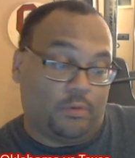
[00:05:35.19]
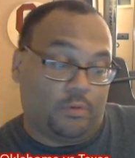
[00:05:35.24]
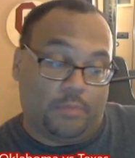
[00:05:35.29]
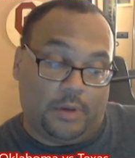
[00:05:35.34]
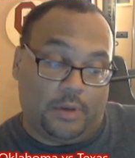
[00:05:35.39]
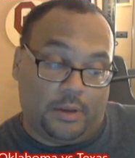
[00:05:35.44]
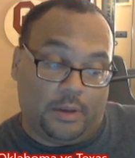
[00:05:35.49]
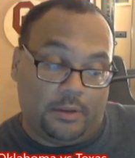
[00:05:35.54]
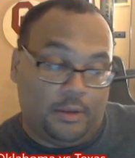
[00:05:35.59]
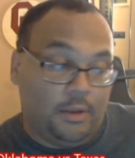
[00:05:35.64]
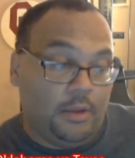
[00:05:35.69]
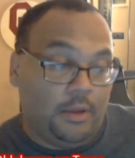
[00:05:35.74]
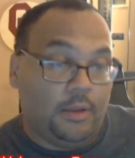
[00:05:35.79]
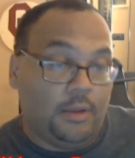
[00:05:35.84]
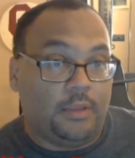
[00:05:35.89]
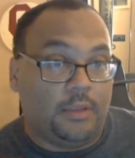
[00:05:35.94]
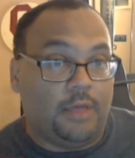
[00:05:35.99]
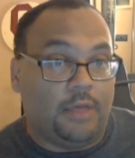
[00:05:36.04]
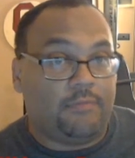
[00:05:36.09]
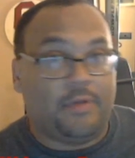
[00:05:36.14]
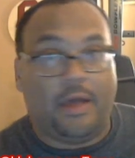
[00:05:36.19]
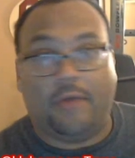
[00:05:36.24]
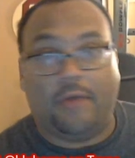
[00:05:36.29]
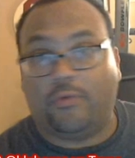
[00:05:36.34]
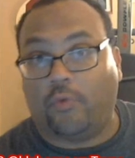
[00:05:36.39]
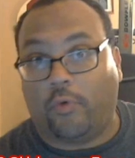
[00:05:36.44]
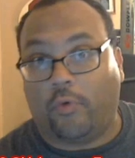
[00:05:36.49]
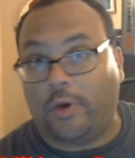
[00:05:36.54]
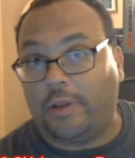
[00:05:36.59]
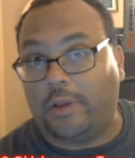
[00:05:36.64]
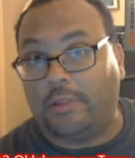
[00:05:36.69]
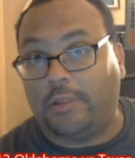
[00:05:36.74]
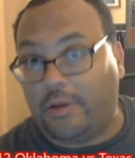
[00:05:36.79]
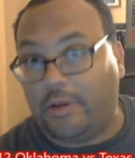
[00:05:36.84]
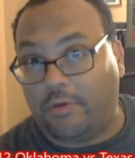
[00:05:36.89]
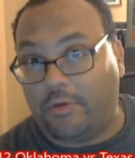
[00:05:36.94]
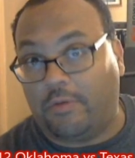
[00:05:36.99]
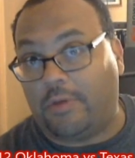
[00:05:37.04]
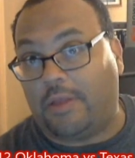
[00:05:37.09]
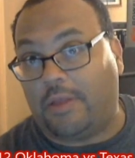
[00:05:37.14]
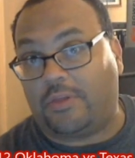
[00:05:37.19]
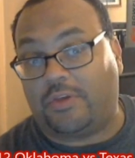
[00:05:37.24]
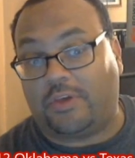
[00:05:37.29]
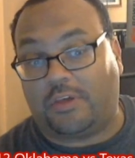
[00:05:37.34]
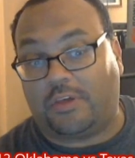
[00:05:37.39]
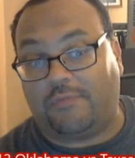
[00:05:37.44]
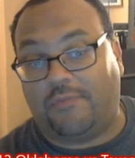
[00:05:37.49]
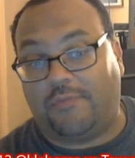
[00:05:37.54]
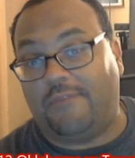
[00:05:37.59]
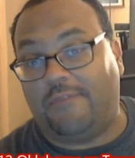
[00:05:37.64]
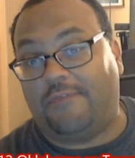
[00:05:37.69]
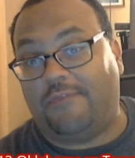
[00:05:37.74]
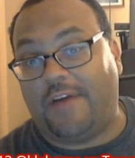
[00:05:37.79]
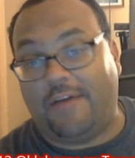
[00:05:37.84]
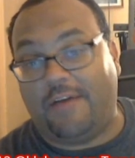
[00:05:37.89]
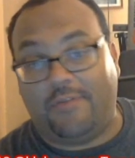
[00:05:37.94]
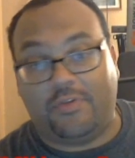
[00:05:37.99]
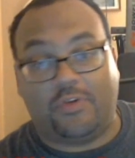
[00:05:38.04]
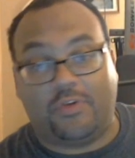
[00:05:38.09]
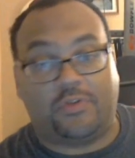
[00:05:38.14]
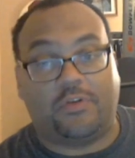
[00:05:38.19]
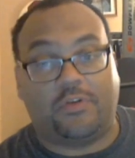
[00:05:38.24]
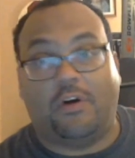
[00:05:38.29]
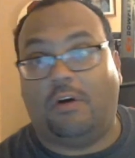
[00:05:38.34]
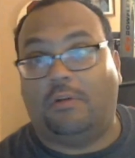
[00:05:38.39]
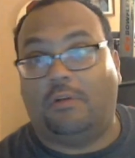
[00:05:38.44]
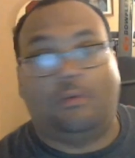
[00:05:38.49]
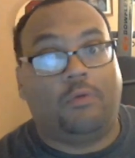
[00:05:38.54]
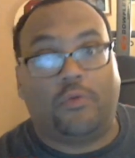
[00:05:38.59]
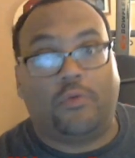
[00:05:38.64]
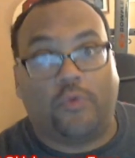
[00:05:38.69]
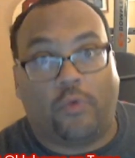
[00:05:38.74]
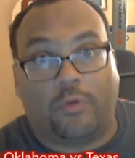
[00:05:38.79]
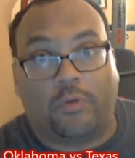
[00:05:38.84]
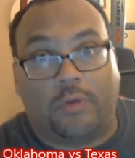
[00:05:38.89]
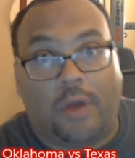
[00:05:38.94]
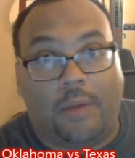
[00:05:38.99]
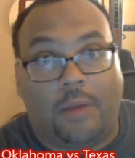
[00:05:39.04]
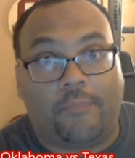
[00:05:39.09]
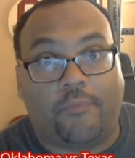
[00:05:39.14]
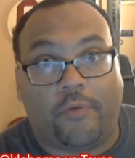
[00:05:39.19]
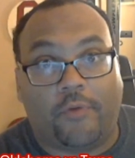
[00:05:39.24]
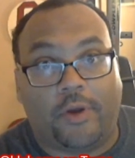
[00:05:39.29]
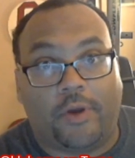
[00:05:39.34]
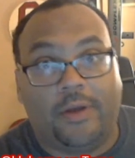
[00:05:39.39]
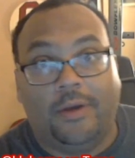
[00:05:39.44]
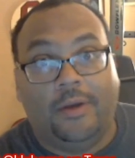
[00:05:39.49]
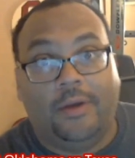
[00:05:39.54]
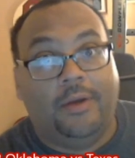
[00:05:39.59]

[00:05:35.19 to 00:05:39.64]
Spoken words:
I mean, they've got Dorian Leonard at 6 feet, 5 inches tall, little Jordan Humphrey.